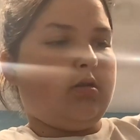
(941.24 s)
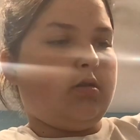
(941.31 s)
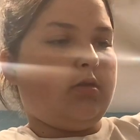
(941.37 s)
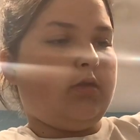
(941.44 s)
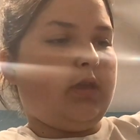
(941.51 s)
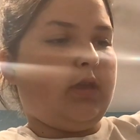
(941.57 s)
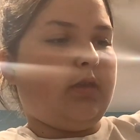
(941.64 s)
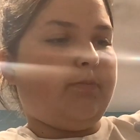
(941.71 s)

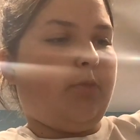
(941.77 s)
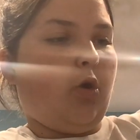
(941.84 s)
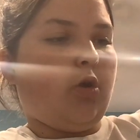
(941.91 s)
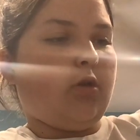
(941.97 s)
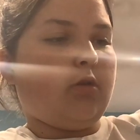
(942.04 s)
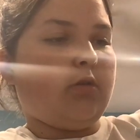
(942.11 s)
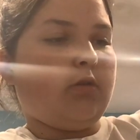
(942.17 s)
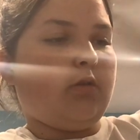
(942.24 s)
this
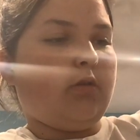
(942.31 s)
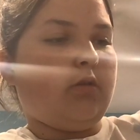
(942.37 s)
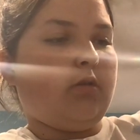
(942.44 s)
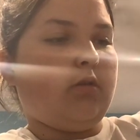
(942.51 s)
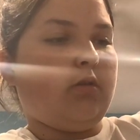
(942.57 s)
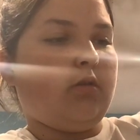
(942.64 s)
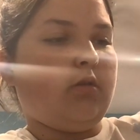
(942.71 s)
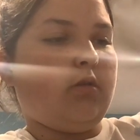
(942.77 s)
part
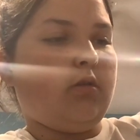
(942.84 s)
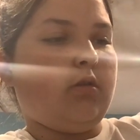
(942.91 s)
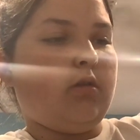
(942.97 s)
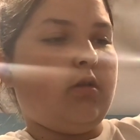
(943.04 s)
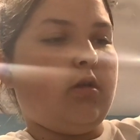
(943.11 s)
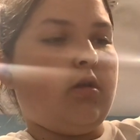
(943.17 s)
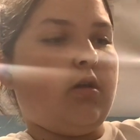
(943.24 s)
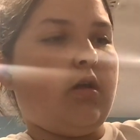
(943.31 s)

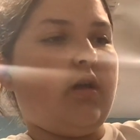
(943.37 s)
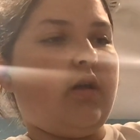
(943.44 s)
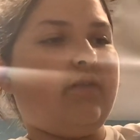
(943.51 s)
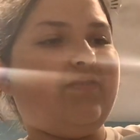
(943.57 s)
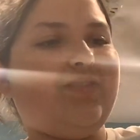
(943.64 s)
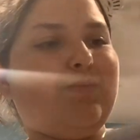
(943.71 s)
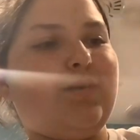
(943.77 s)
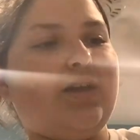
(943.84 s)

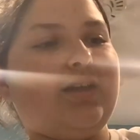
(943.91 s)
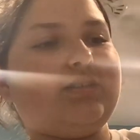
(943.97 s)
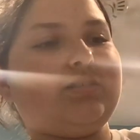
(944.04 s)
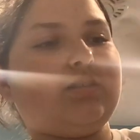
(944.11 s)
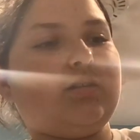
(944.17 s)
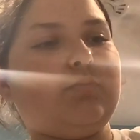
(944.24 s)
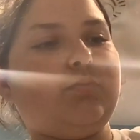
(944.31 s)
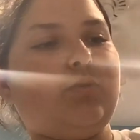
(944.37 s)
of the
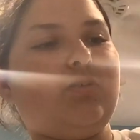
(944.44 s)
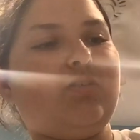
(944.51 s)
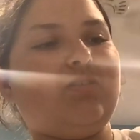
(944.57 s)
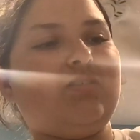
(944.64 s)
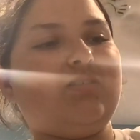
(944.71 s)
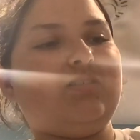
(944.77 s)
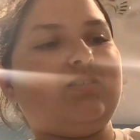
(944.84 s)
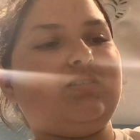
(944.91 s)

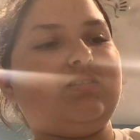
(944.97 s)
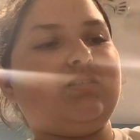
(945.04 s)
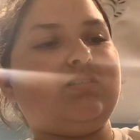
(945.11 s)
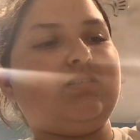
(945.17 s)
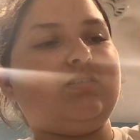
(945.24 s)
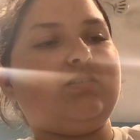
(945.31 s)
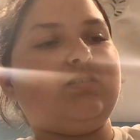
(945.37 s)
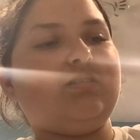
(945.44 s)
basketball.
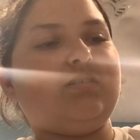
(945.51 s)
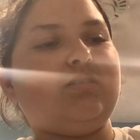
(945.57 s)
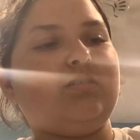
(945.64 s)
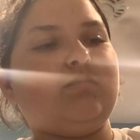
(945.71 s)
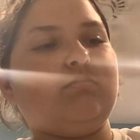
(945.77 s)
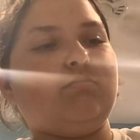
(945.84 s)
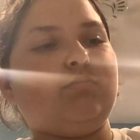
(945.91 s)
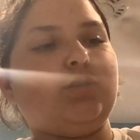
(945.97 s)

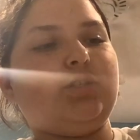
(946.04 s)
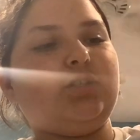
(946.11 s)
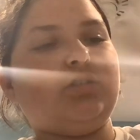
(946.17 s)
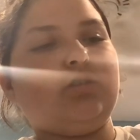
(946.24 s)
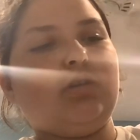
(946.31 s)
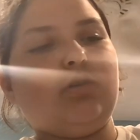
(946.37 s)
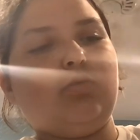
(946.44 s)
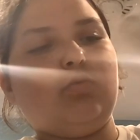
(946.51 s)
But
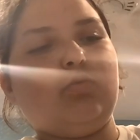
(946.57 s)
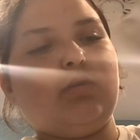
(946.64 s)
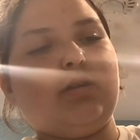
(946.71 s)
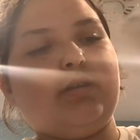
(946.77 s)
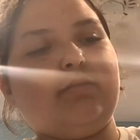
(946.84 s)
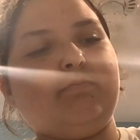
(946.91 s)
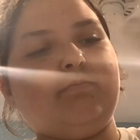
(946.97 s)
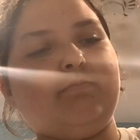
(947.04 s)
you know what?